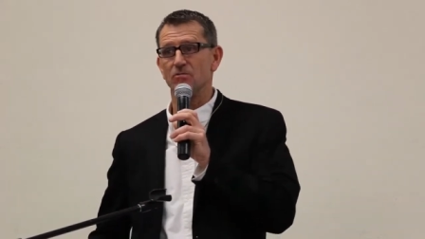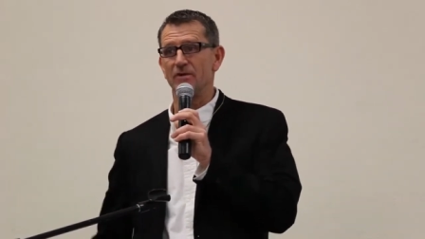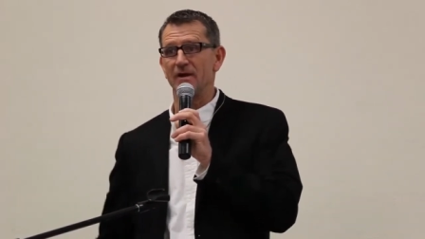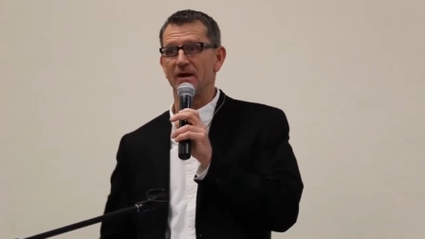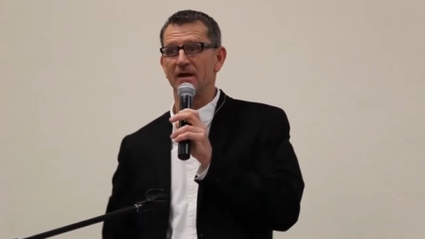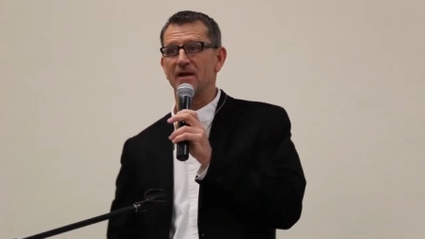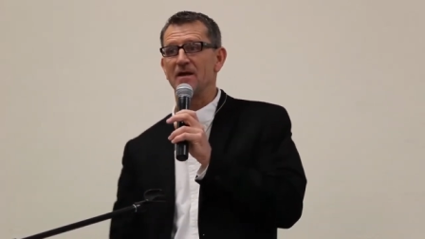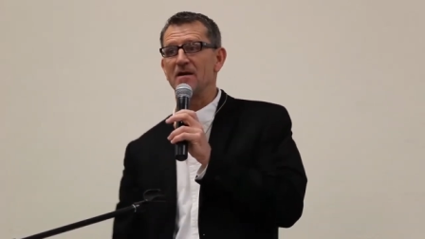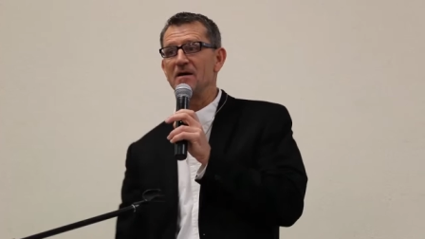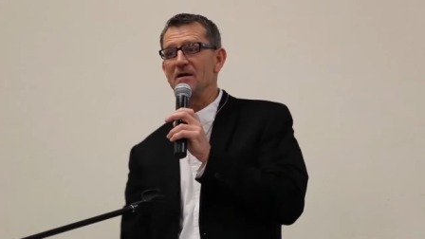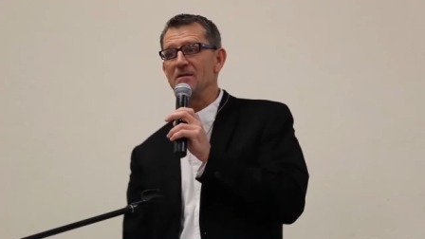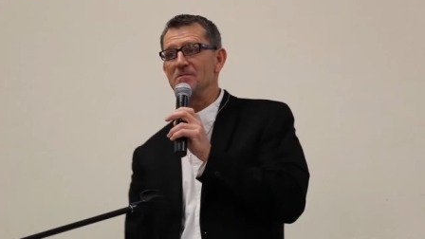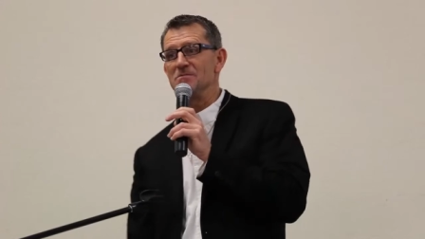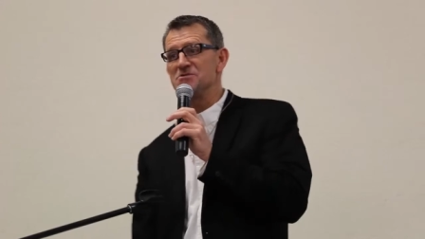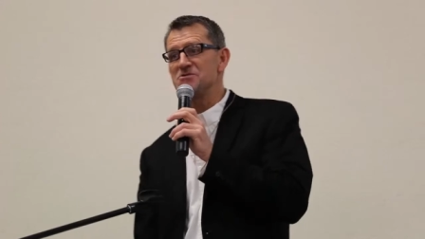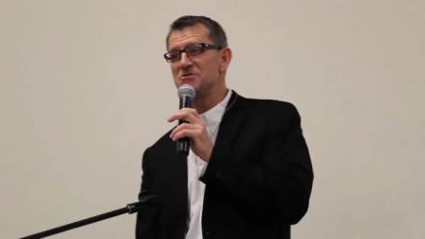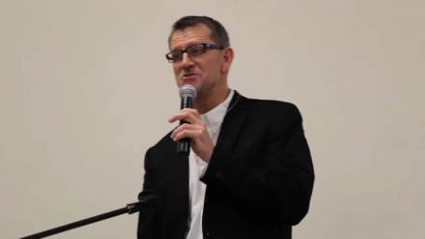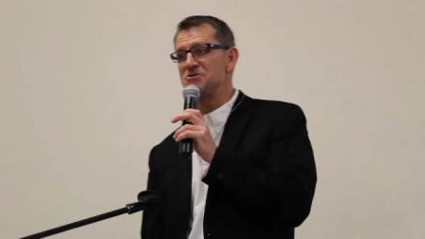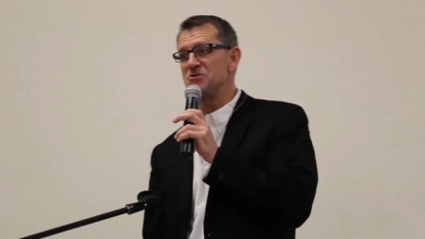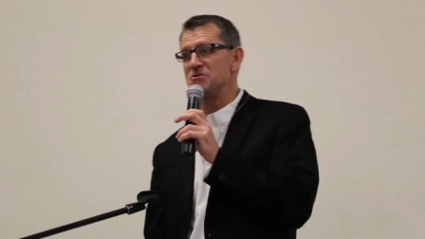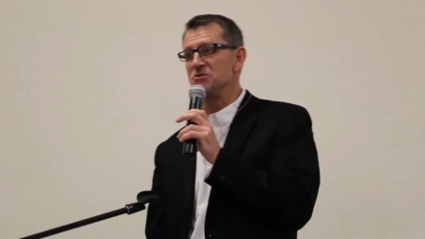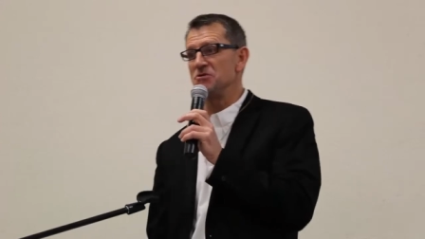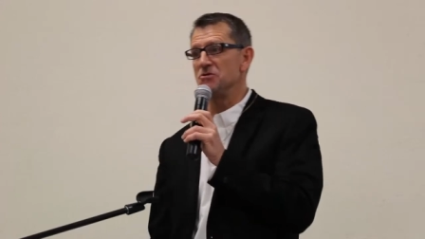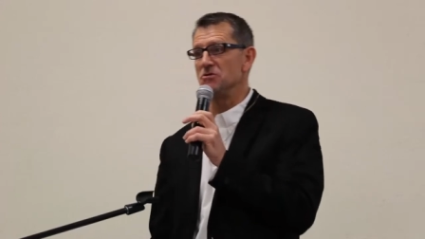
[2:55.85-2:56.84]
when it
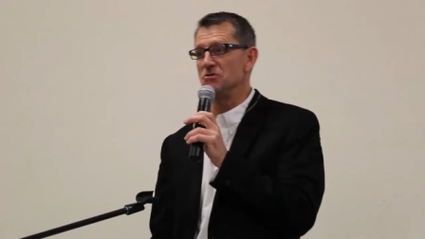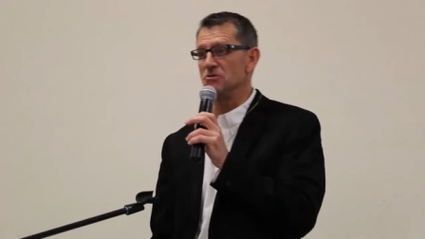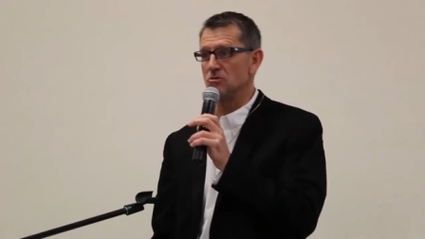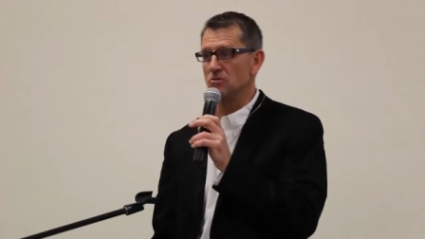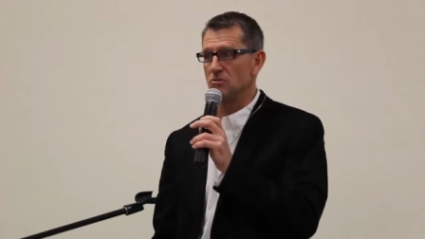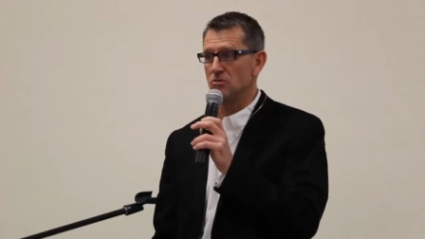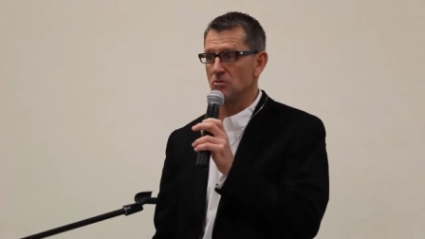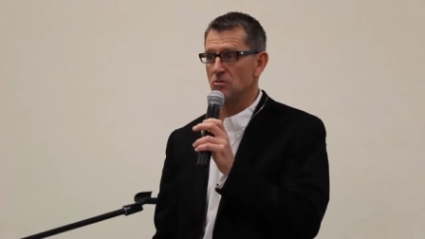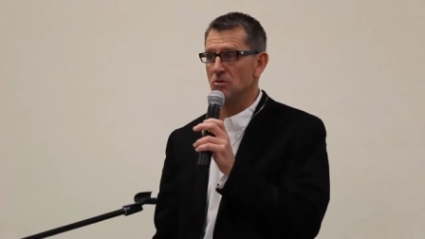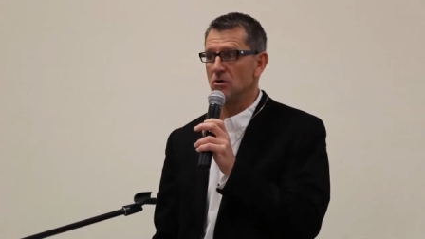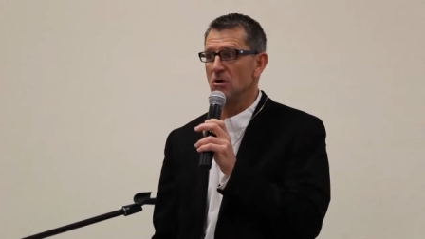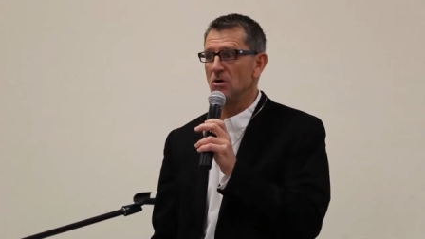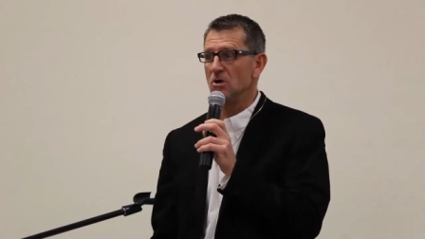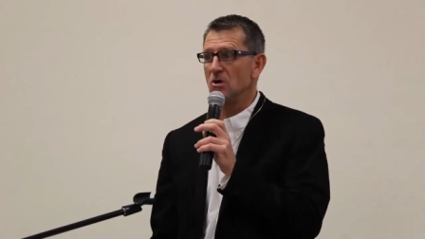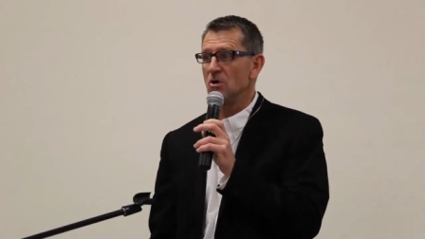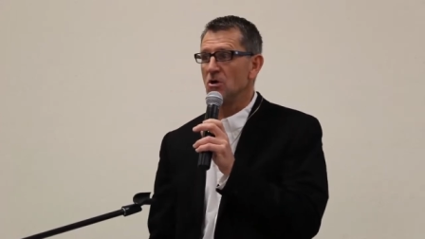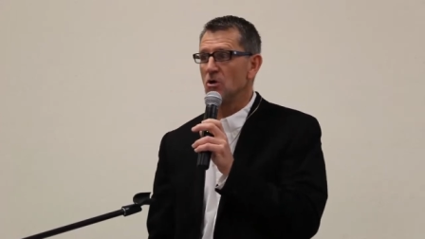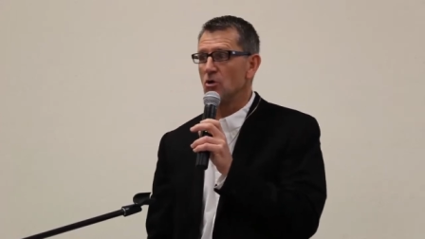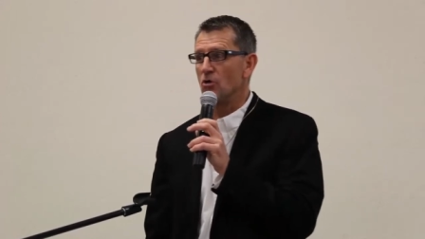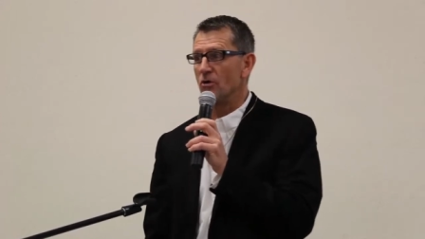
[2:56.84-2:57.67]
comes to